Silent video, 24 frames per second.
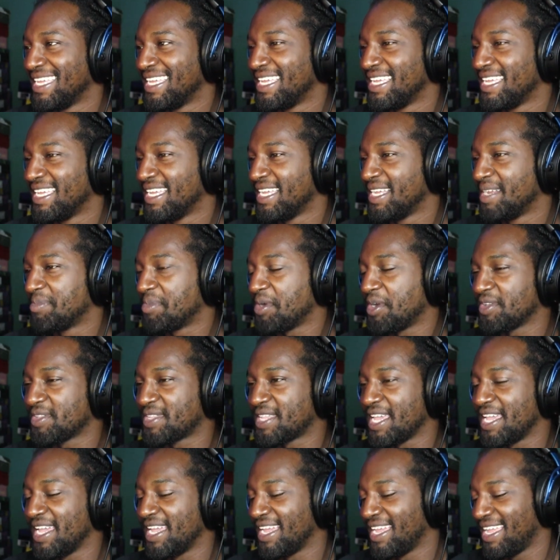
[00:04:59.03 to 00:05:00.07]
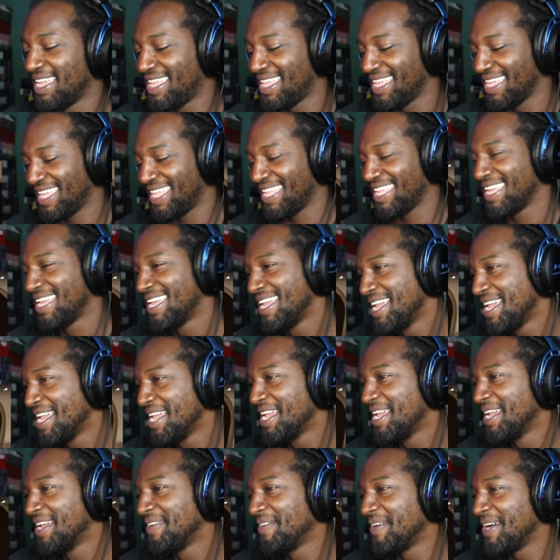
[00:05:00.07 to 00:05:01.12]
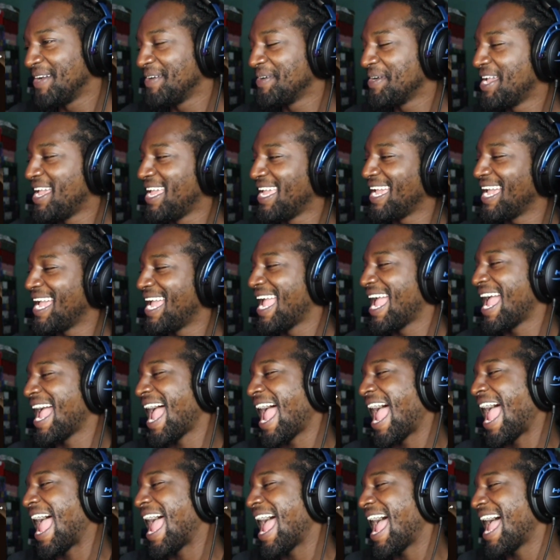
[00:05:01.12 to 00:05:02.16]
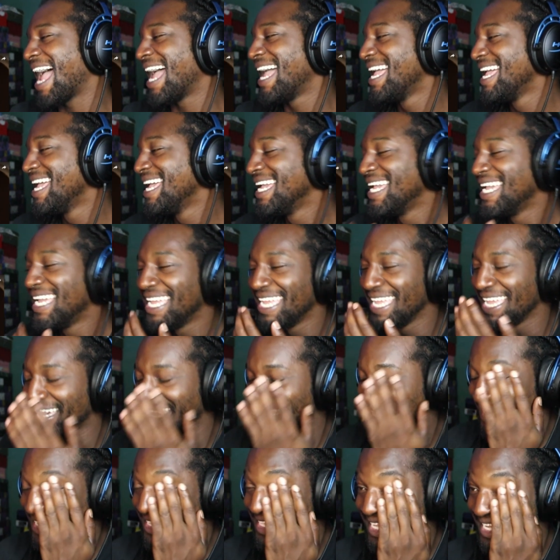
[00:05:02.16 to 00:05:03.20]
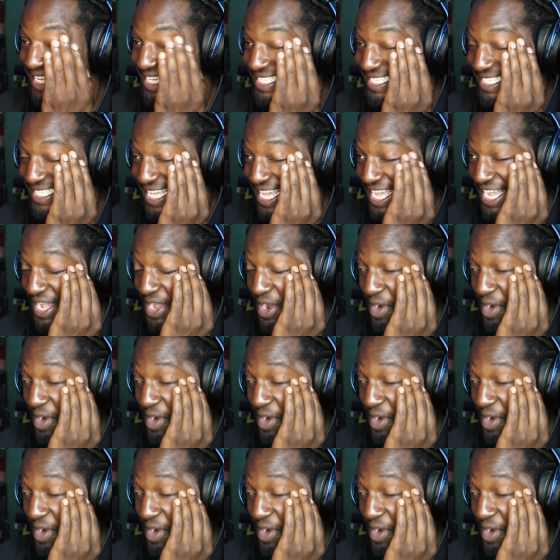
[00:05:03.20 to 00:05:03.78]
my setup's gonna be right over there. It, it should be. Wait, wait. Yo, this nigga said go